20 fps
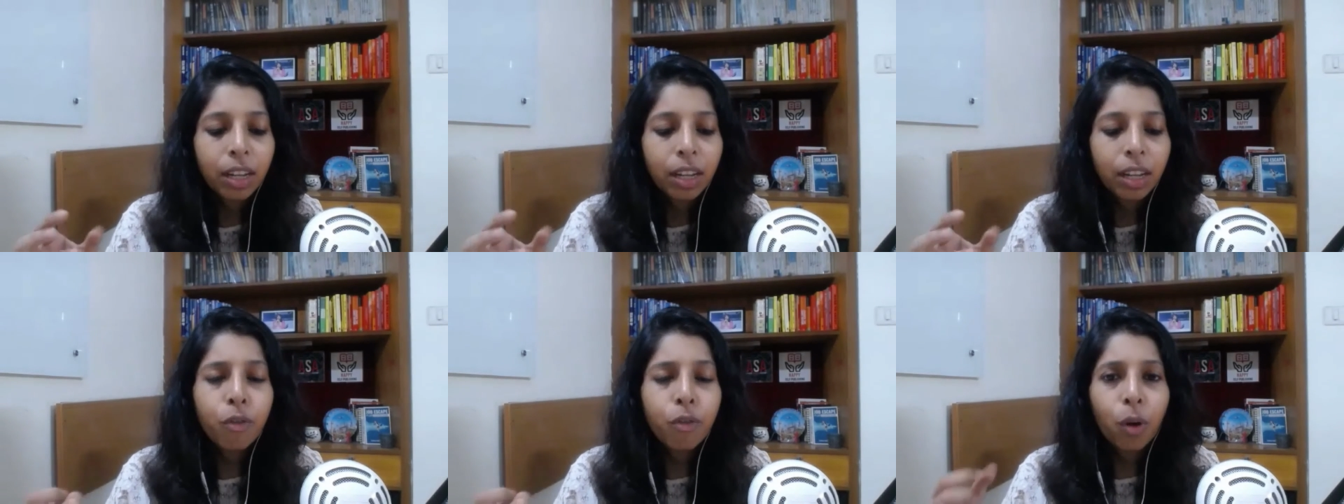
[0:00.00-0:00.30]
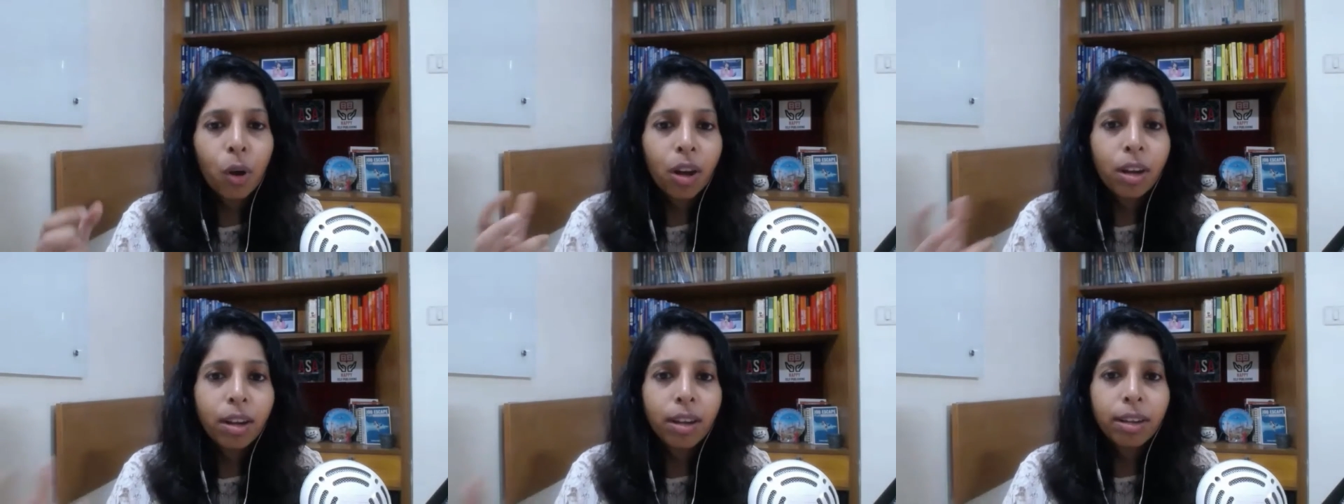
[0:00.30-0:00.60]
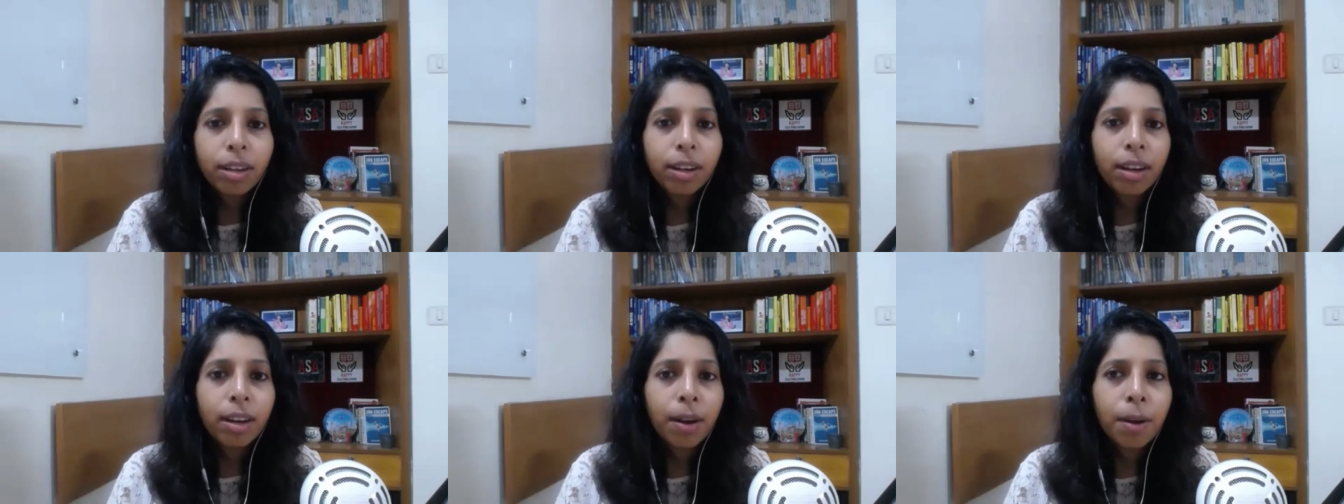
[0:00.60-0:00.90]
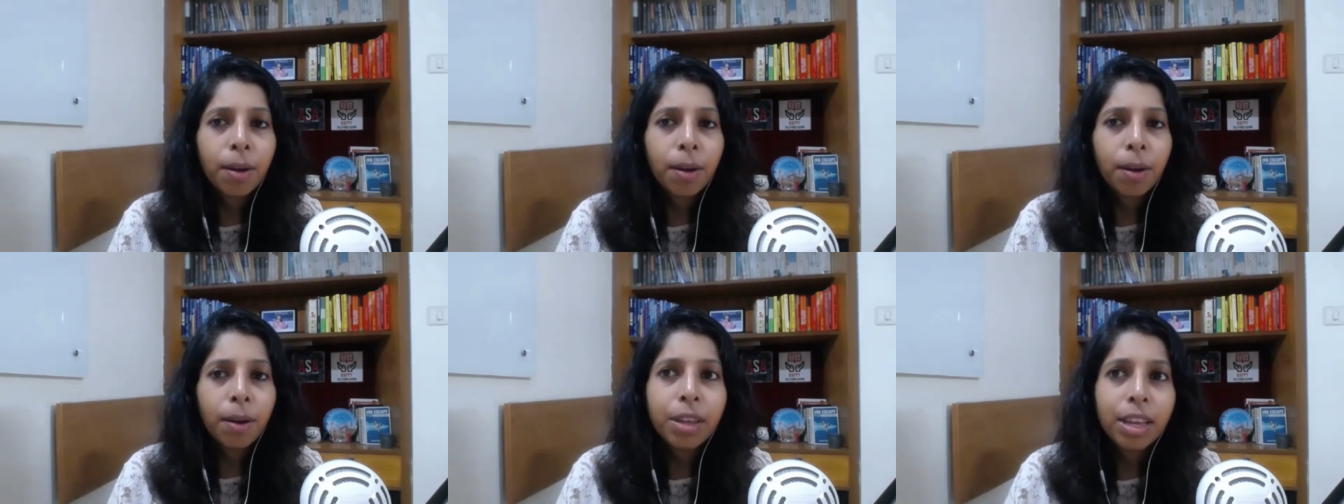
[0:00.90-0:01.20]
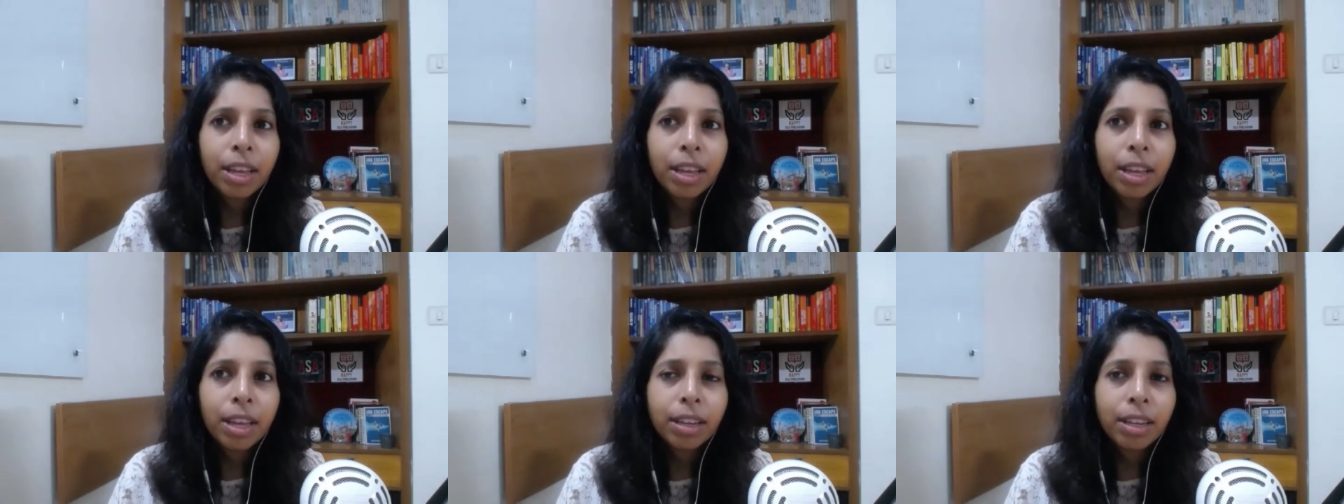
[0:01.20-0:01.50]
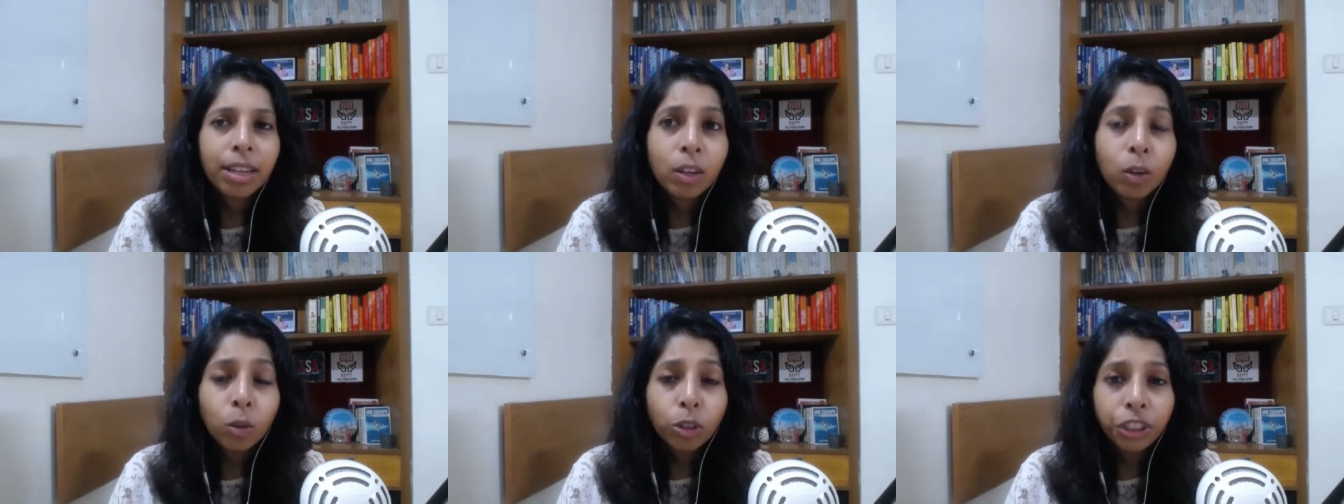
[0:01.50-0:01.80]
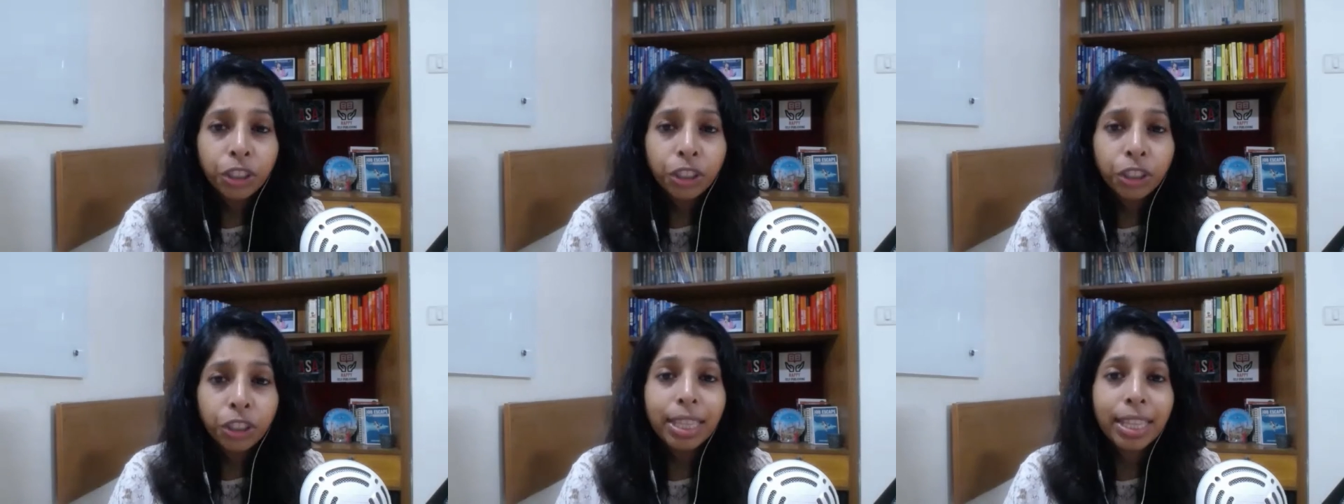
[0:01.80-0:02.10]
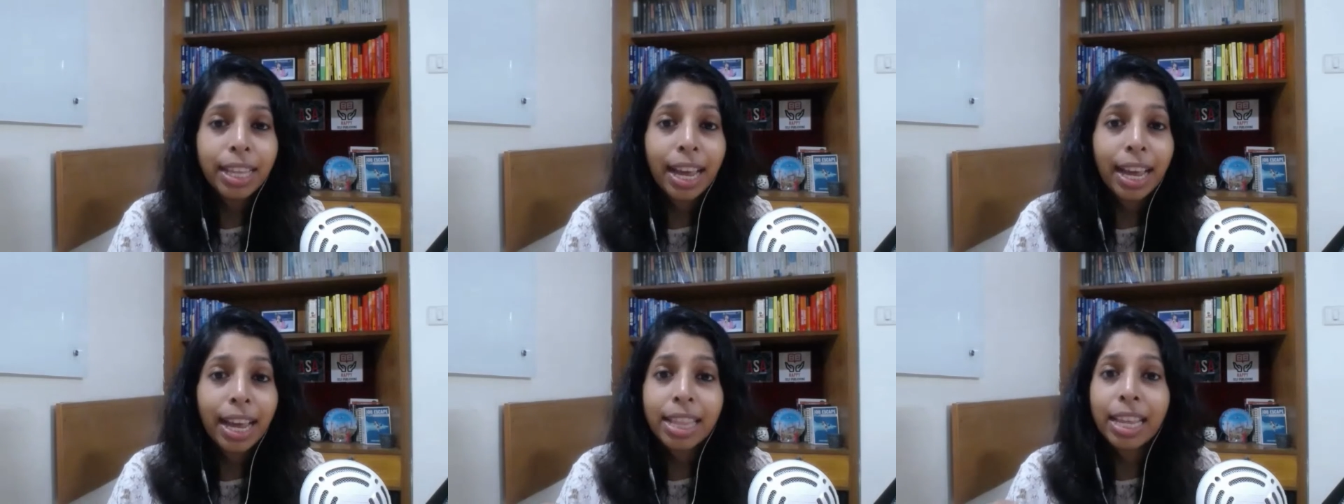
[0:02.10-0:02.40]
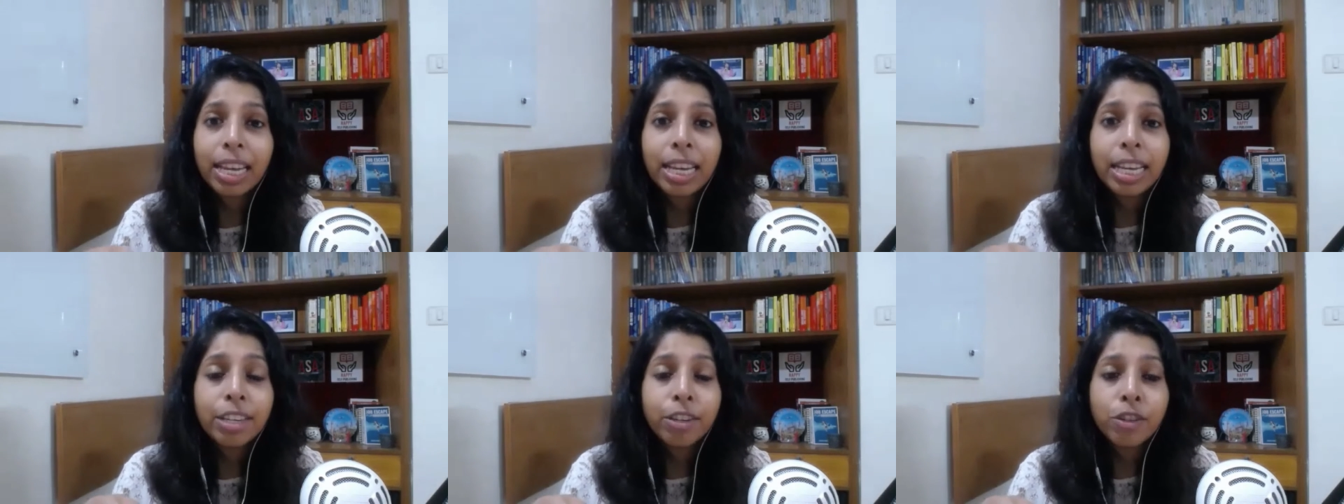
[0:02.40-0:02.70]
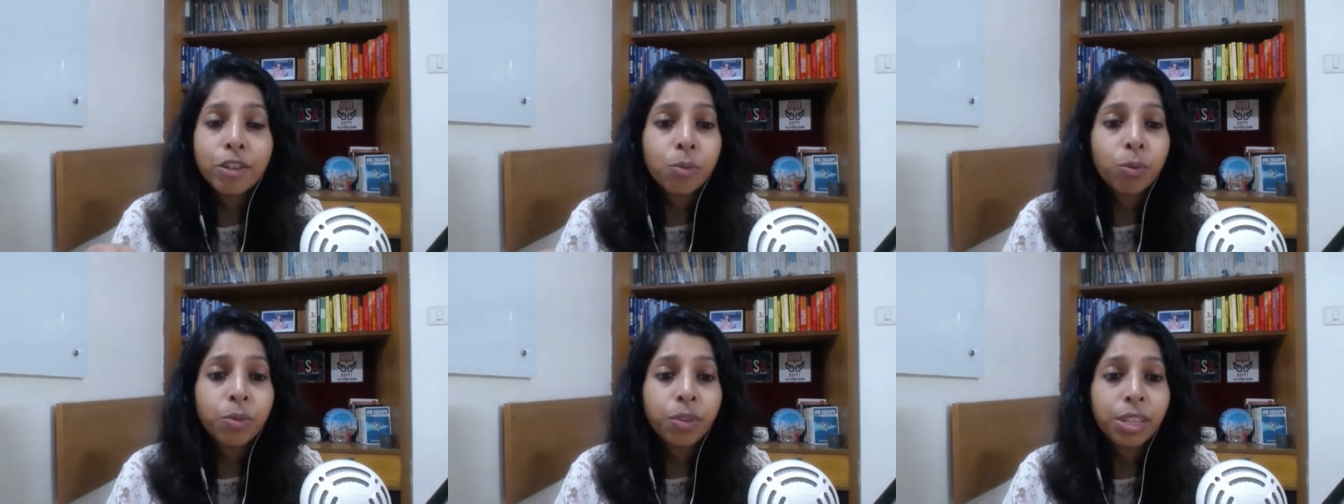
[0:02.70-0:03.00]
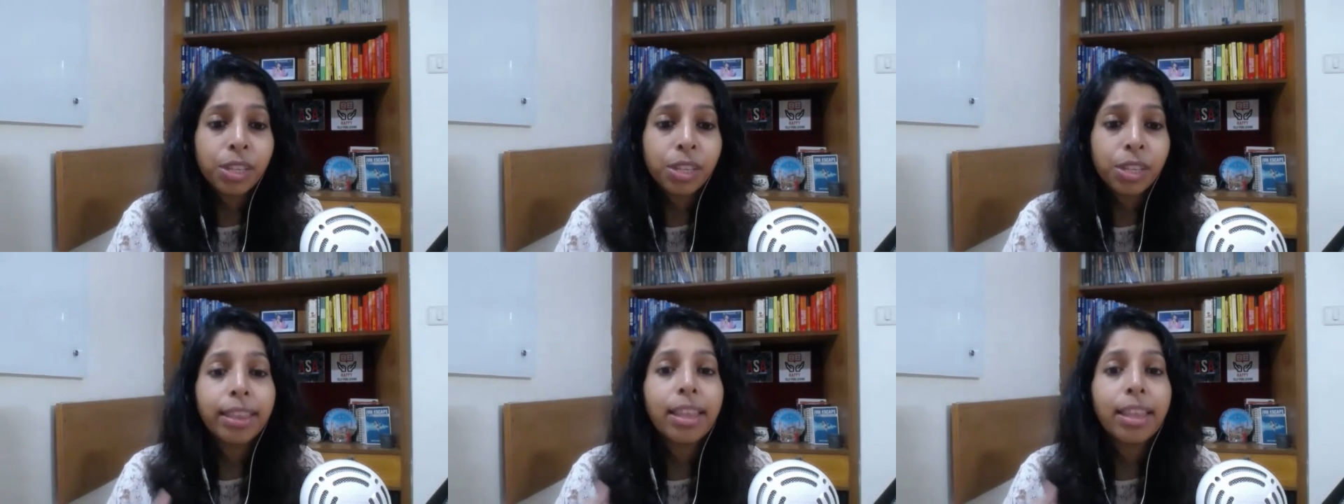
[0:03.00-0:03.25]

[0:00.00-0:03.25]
wrong um, notion that they need to sell